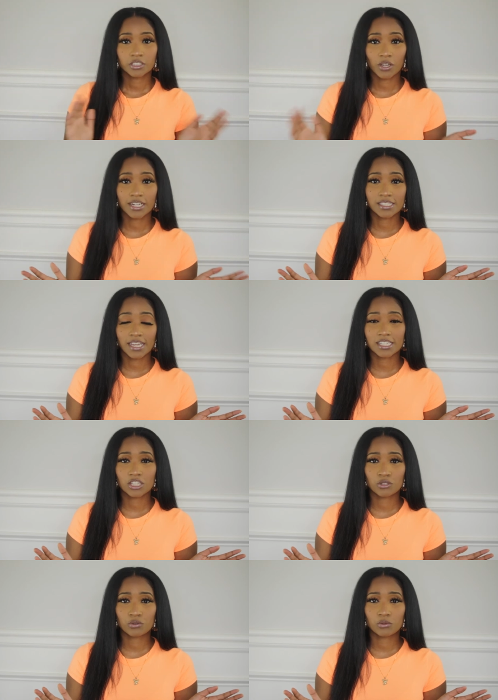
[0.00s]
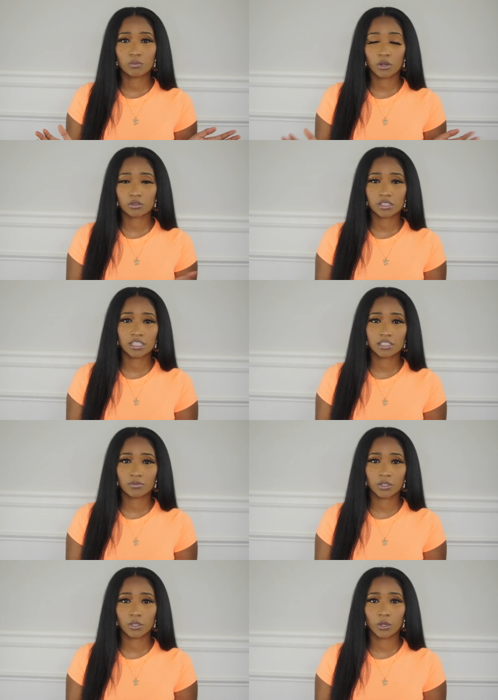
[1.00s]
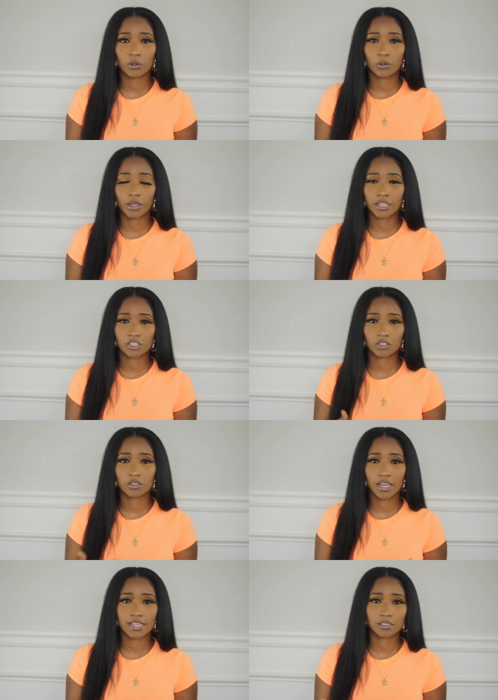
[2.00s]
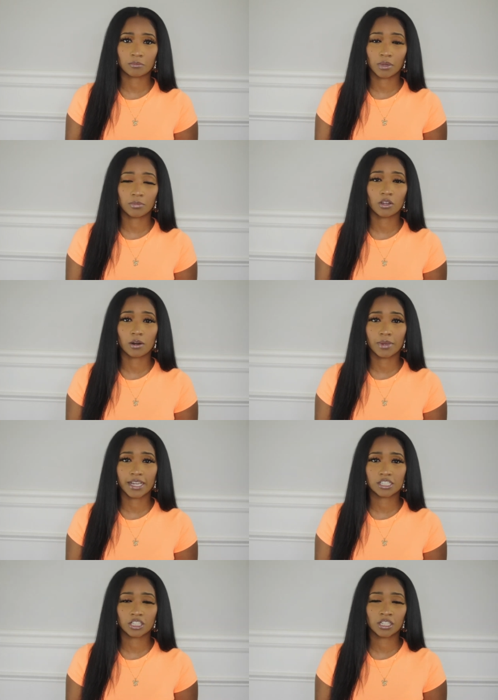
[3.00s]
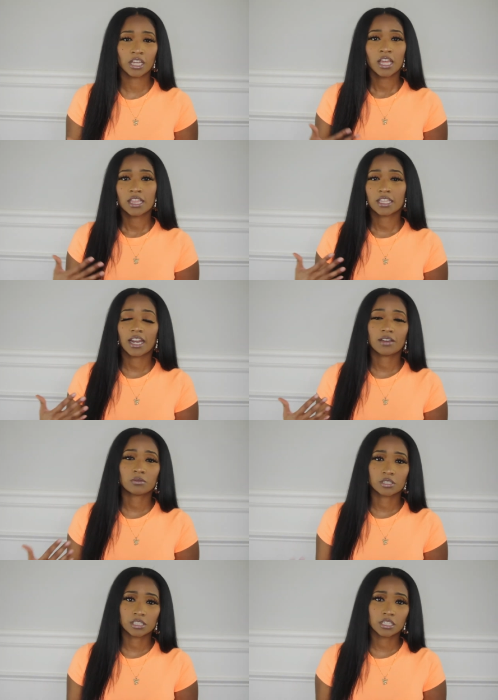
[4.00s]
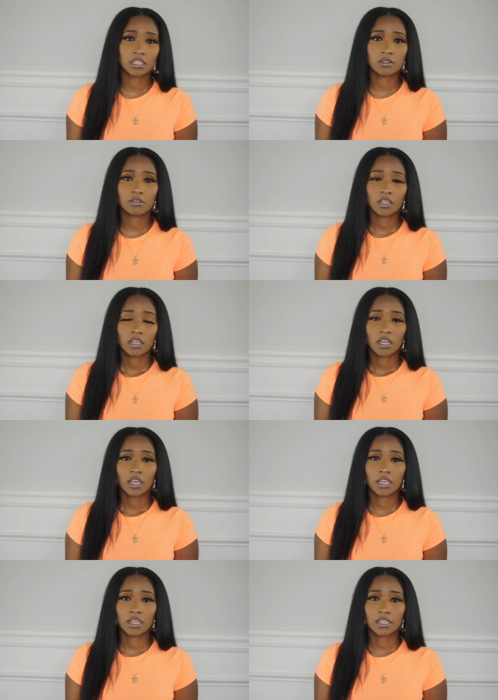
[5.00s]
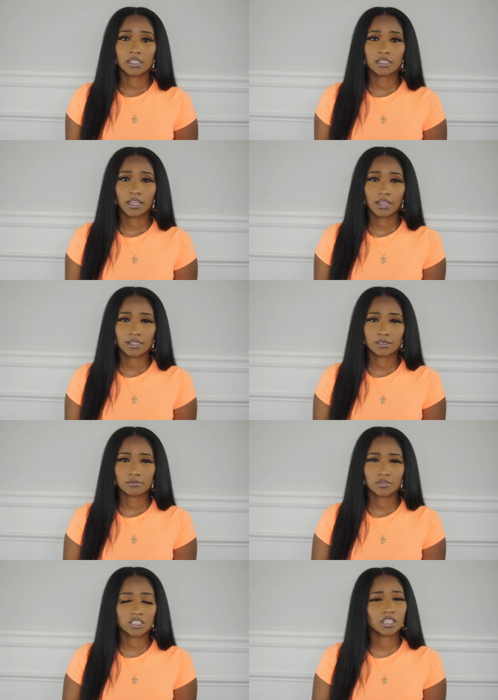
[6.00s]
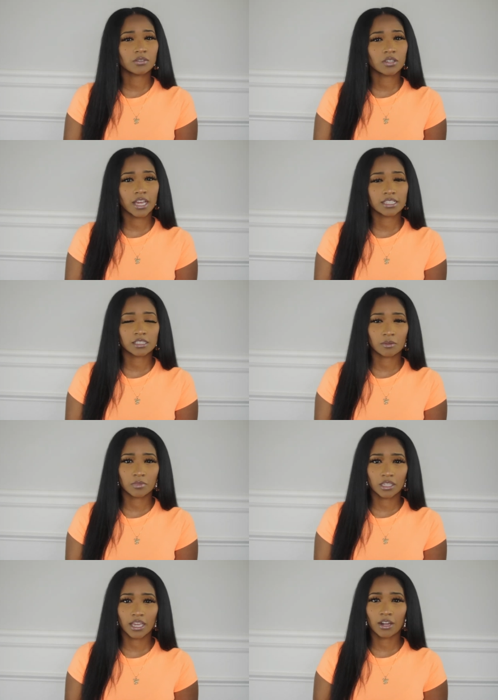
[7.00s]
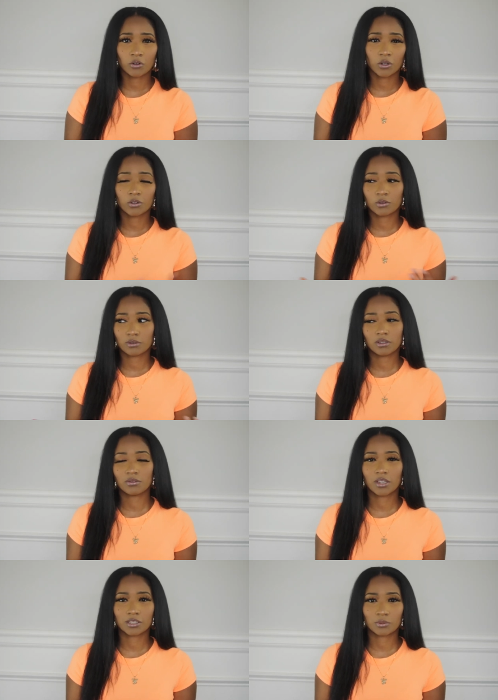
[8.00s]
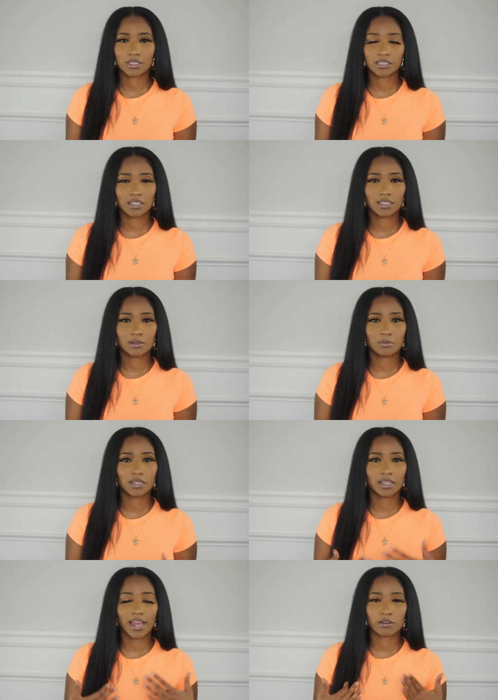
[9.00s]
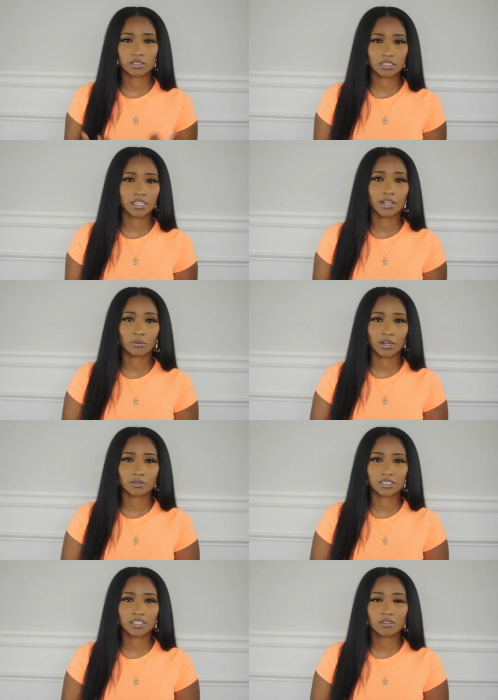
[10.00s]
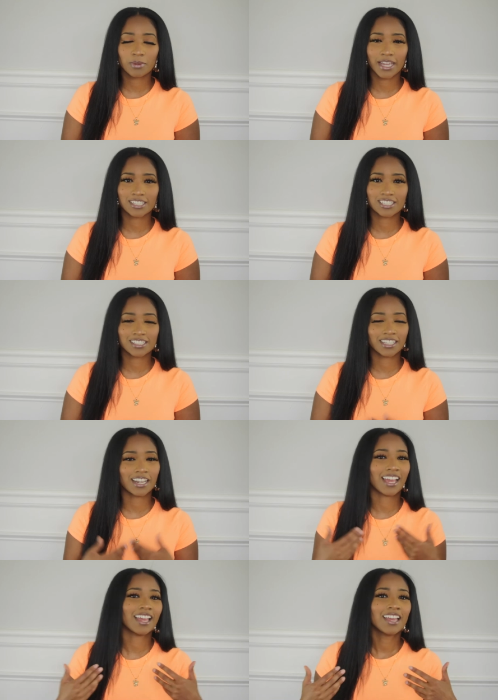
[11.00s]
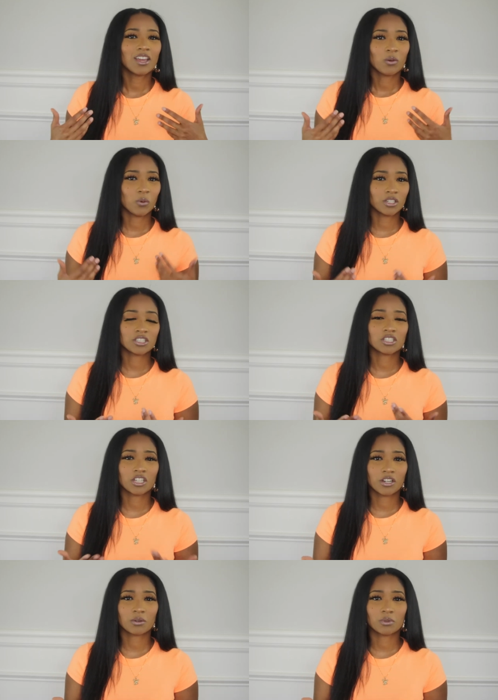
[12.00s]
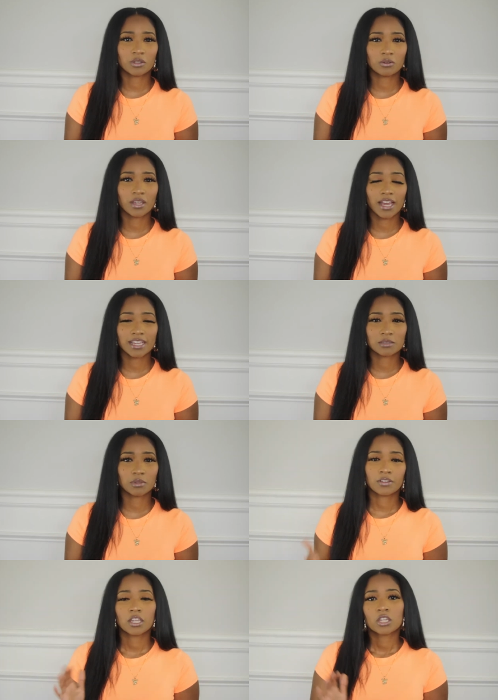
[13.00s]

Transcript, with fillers: so I decided to post this video and show you guys some of my PR packaging that I've received, and just to give you guys something. I don't know if you guys want to see it, but I was excited when I received the packages, and I wanted to share it with you guys.